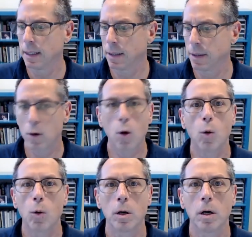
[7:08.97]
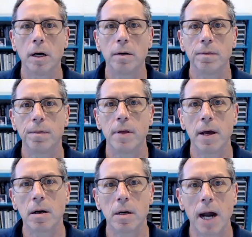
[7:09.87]
the core of
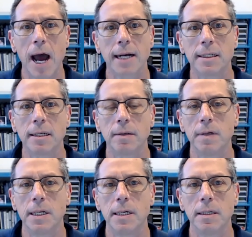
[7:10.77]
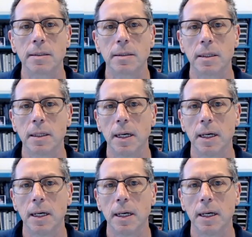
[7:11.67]
their activities?